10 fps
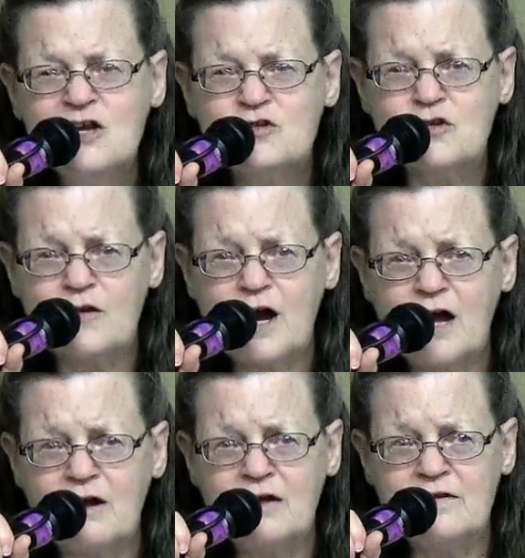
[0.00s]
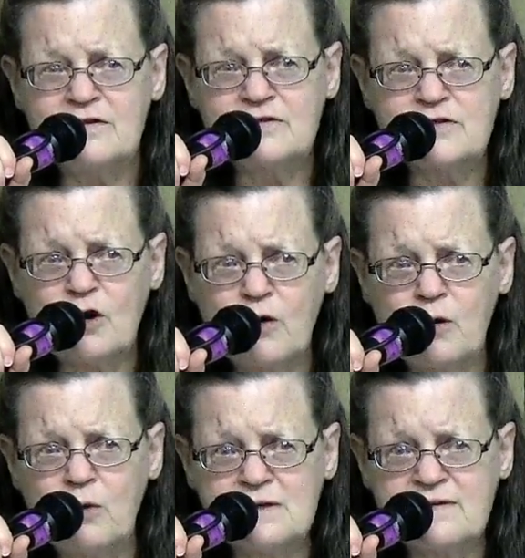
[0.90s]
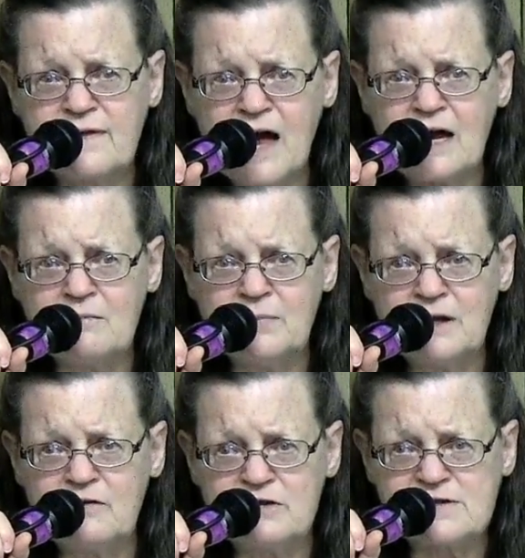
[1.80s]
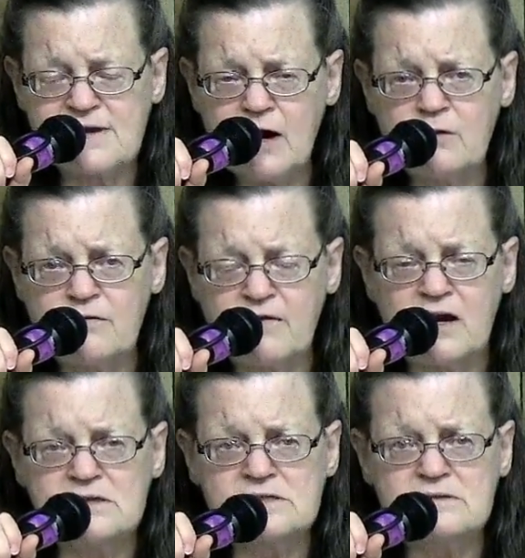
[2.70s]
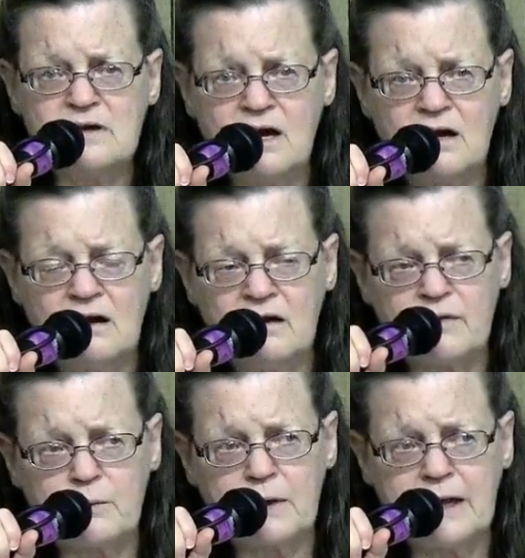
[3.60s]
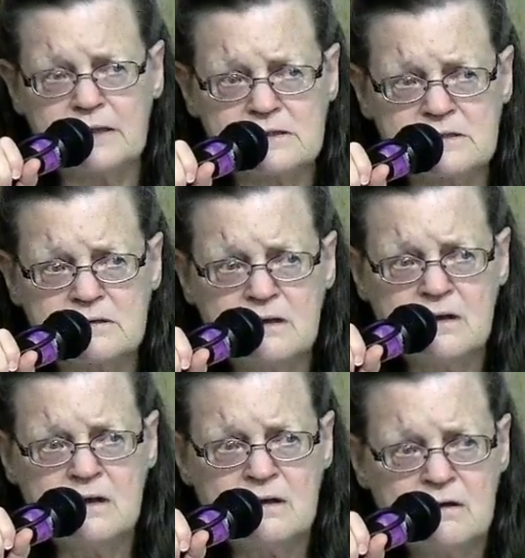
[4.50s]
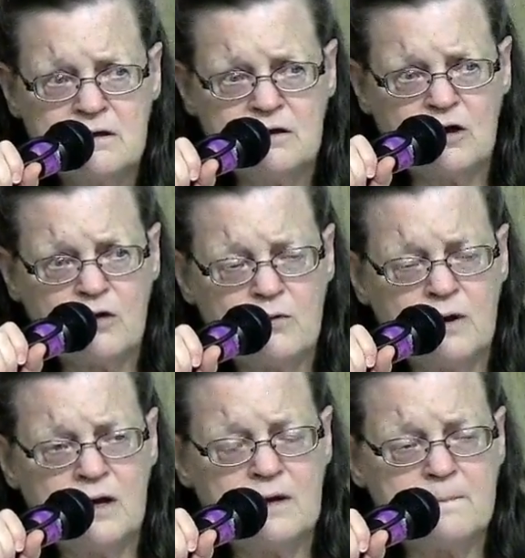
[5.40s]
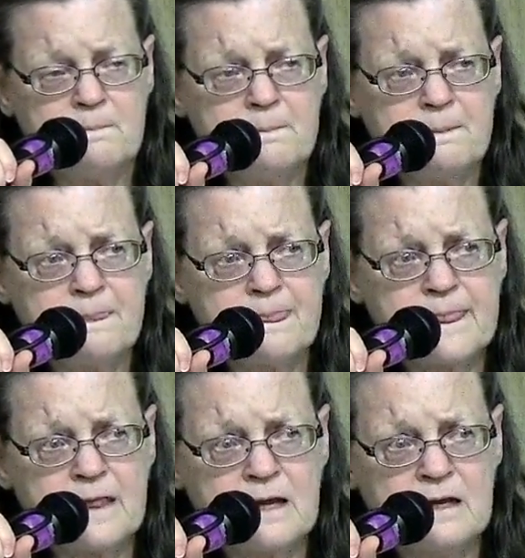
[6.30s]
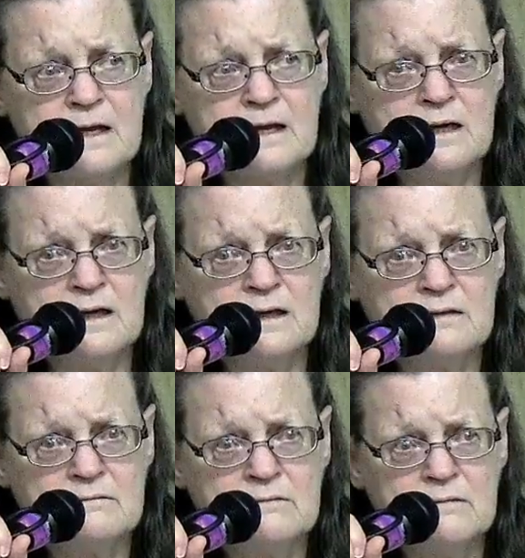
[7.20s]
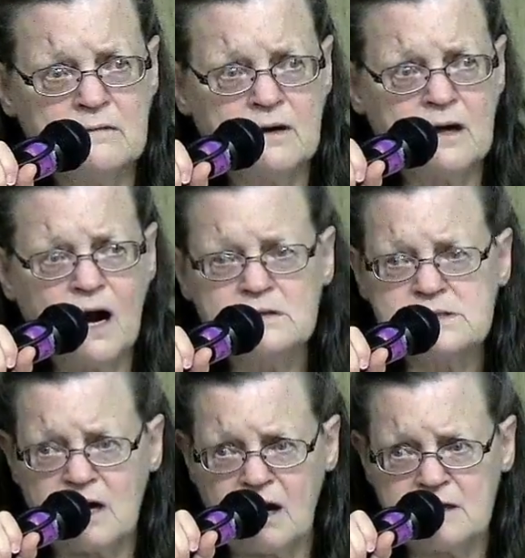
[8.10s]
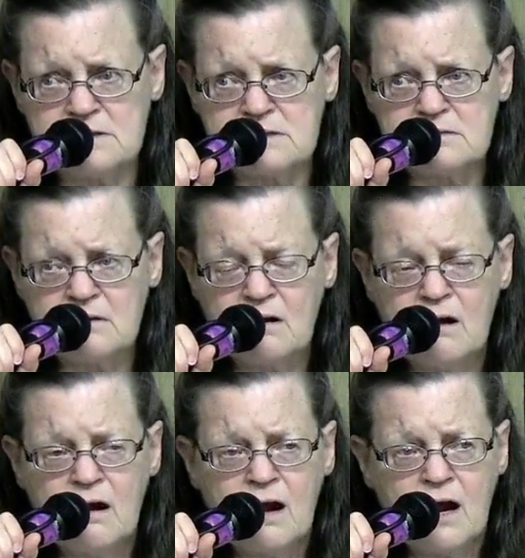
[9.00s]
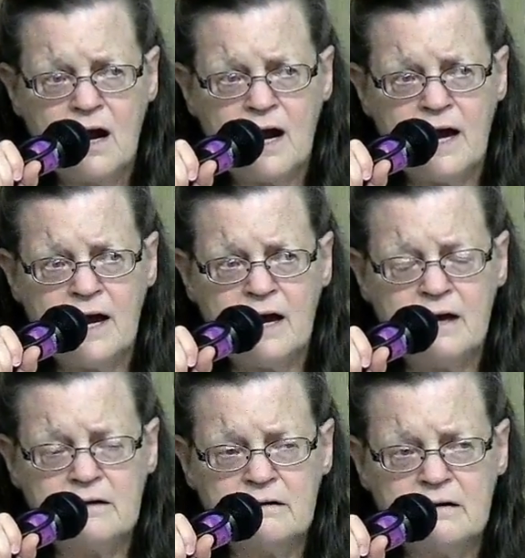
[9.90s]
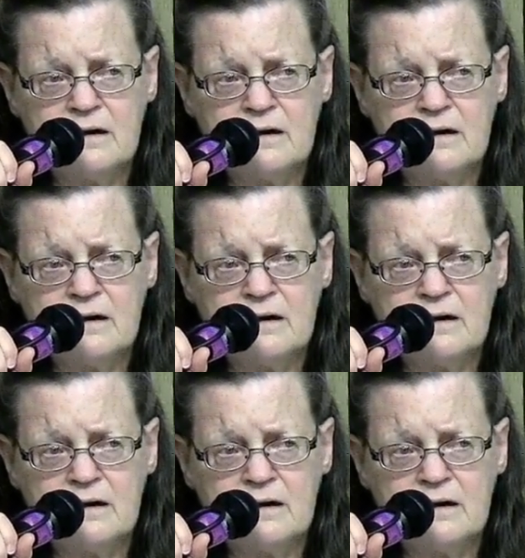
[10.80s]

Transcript: so, that, so it wasn't that big of a sacrifice uh, on the plants, you know, um, in God's eyes. And